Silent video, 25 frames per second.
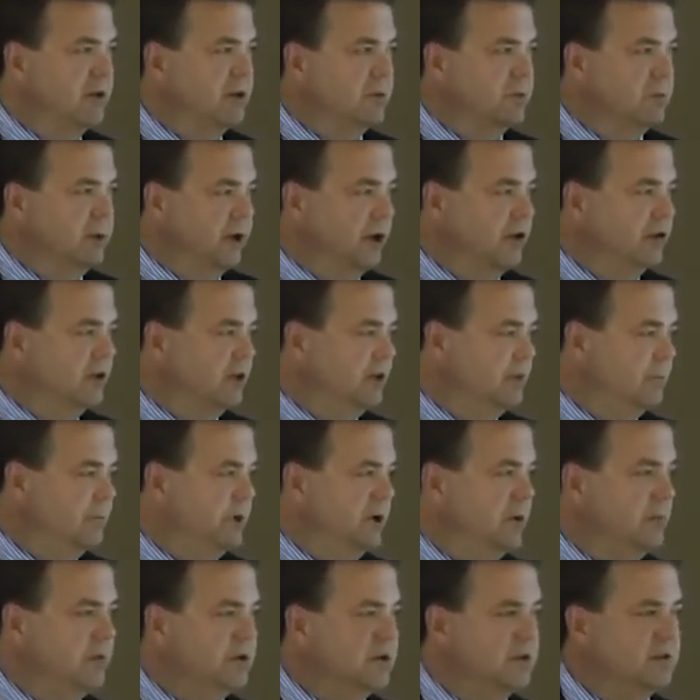the regulated
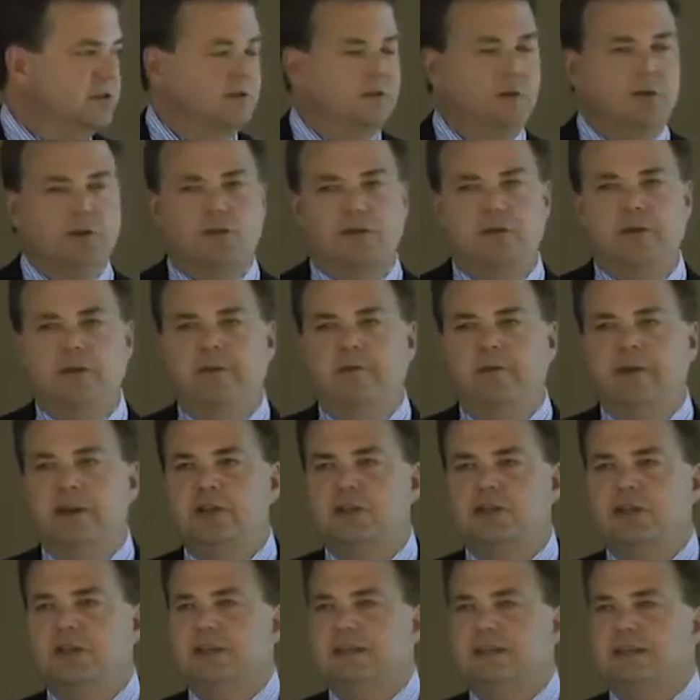public disclosure of the
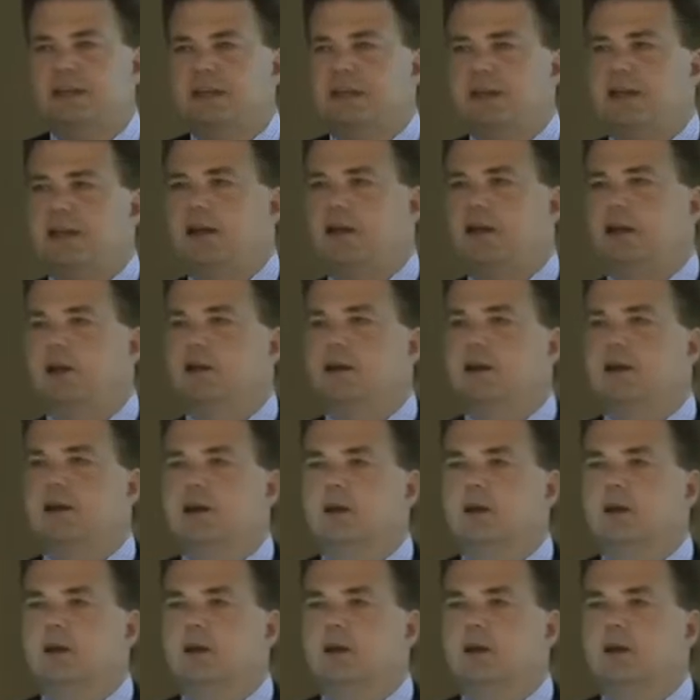invention is key,